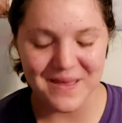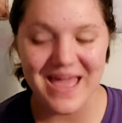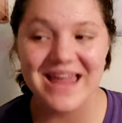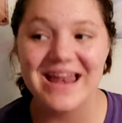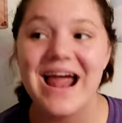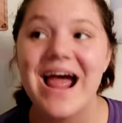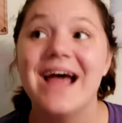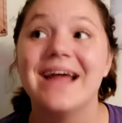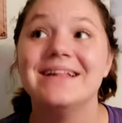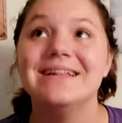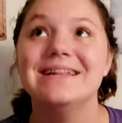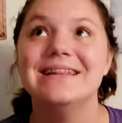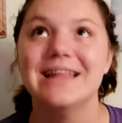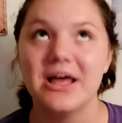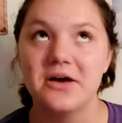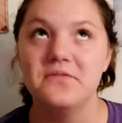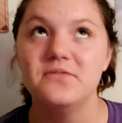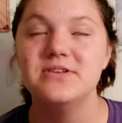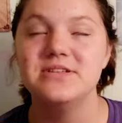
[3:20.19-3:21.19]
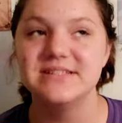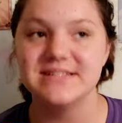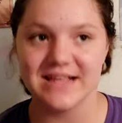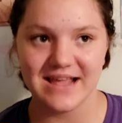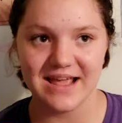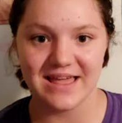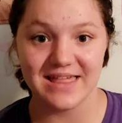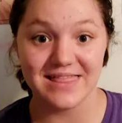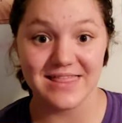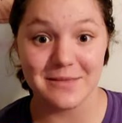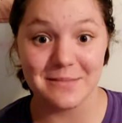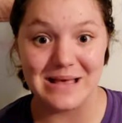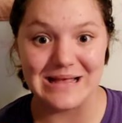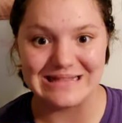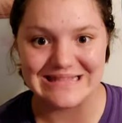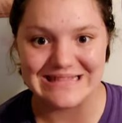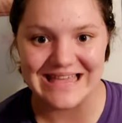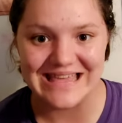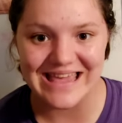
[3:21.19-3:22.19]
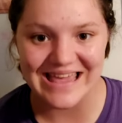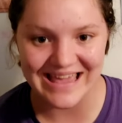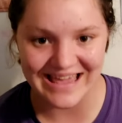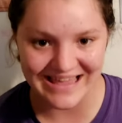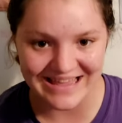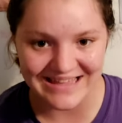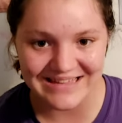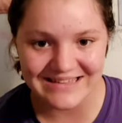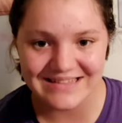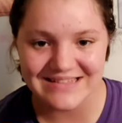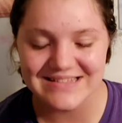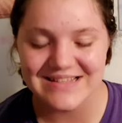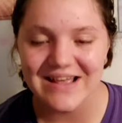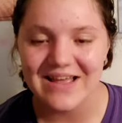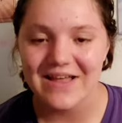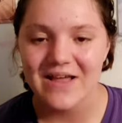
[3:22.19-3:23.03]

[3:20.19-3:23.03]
and I loved seeing them as kids